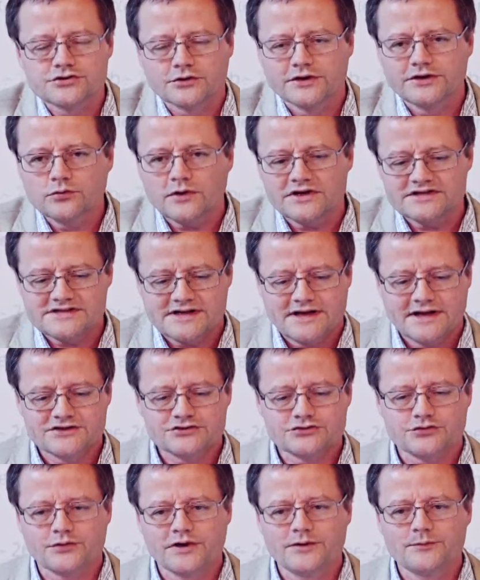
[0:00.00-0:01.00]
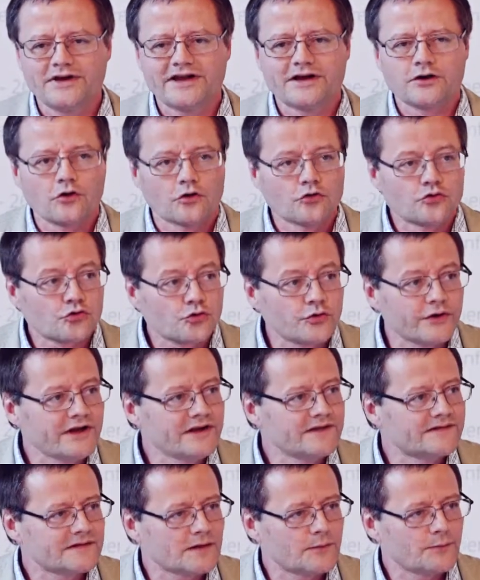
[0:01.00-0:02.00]
So it was extremely
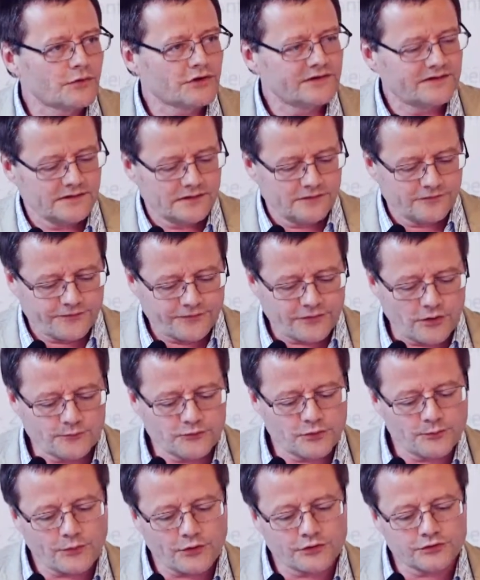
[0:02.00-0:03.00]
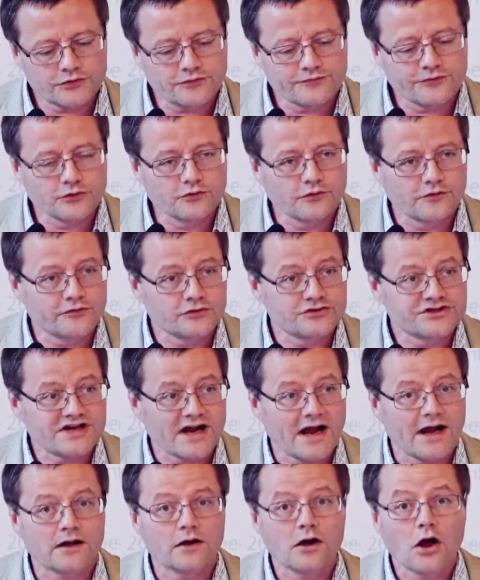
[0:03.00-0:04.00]
concrete, but from the point of view of a
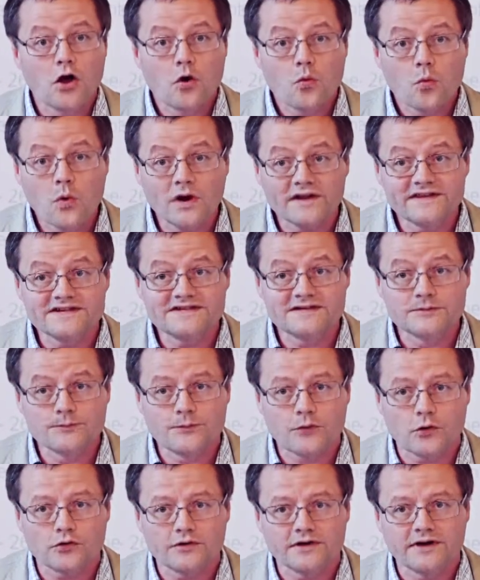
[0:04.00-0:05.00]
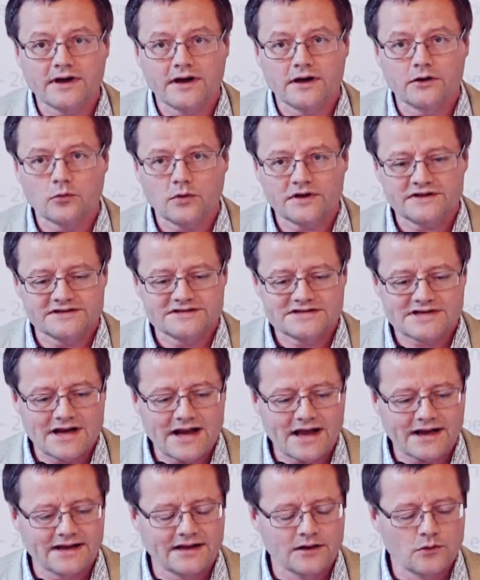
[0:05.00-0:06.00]
child, what is important and what is
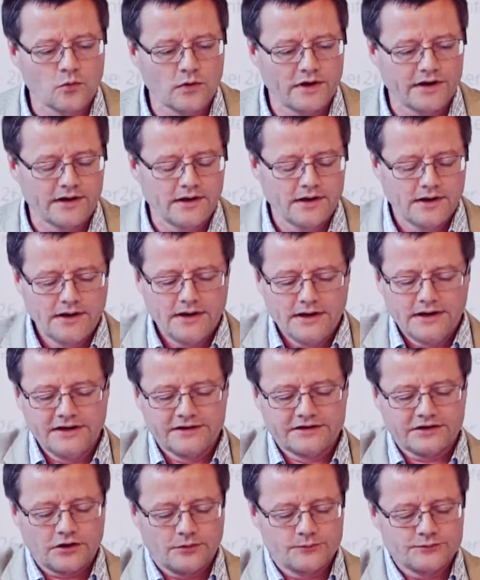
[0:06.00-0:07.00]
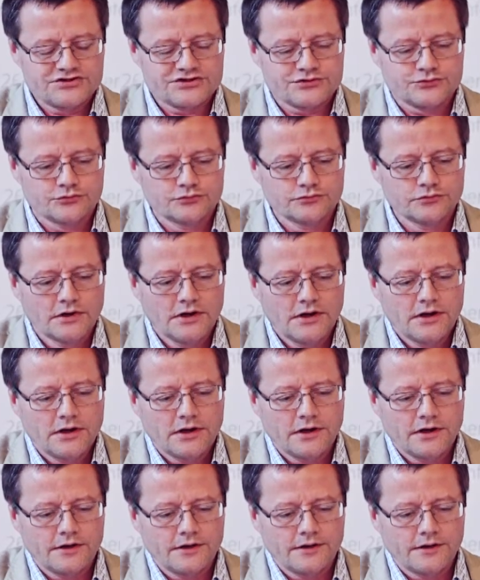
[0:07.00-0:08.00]
lacking when it comes to
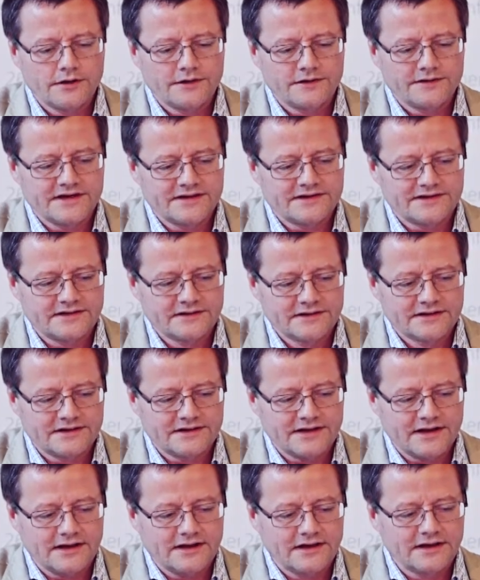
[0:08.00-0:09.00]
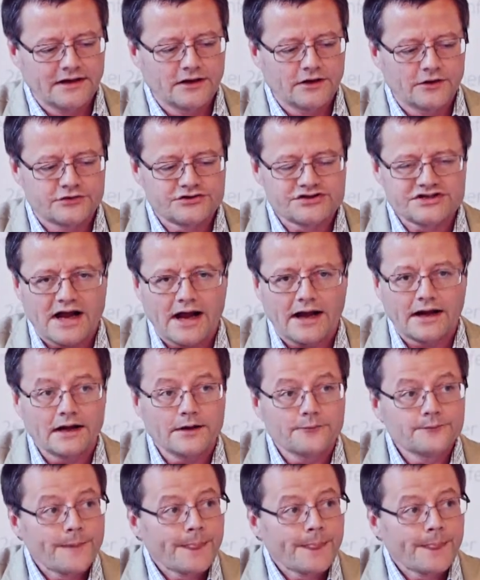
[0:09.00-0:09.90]
detaining a child.